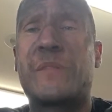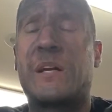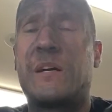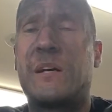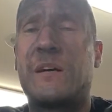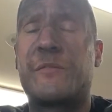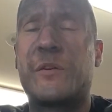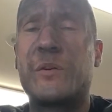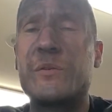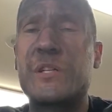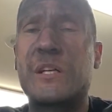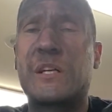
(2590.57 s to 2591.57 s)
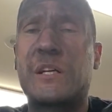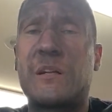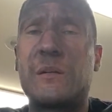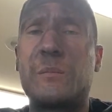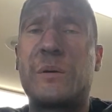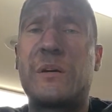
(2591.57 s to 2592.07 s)
If you're using a
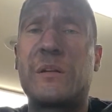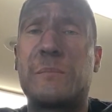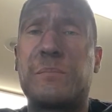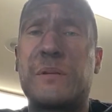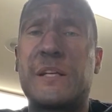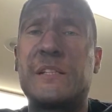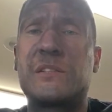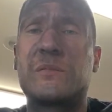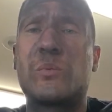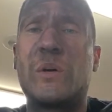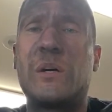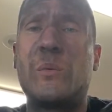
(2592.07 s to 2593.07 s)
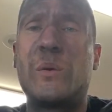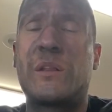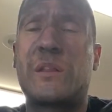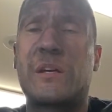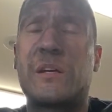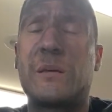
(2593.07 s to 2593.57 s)
color bar that plays well with
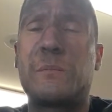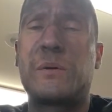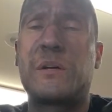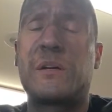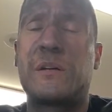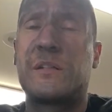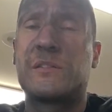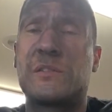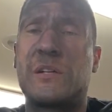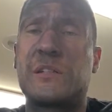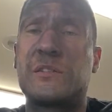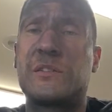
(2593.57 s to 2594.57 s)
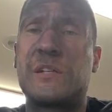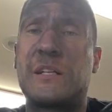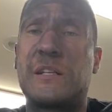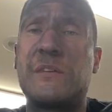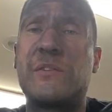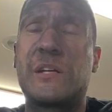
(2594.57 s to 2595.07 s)
the cut bar, and as long as you're not
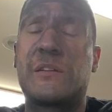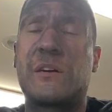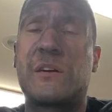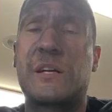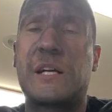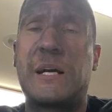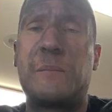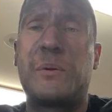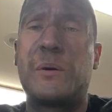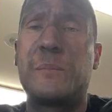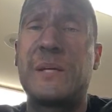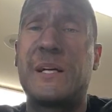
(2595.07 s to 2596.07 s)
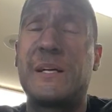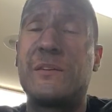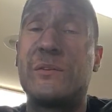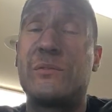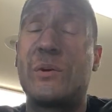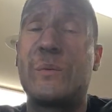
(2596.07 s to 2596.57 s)
leaving a ton of compound
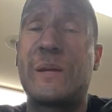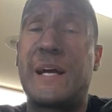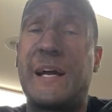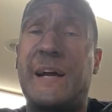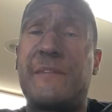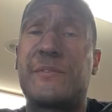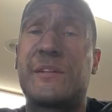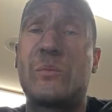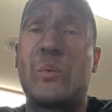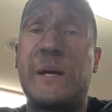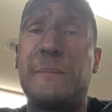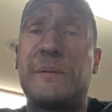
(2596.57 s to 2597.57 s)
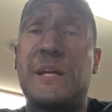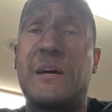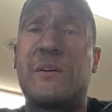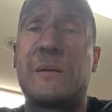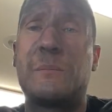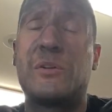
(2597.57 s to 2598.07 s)
behind, you don't have to wipe
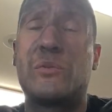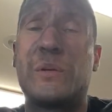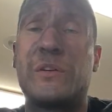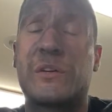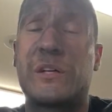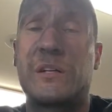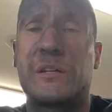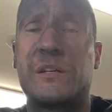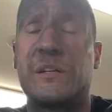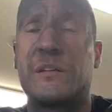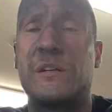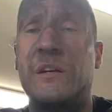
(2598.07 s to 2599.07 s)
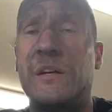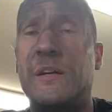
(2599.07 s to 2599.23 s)
down in between your cut and color.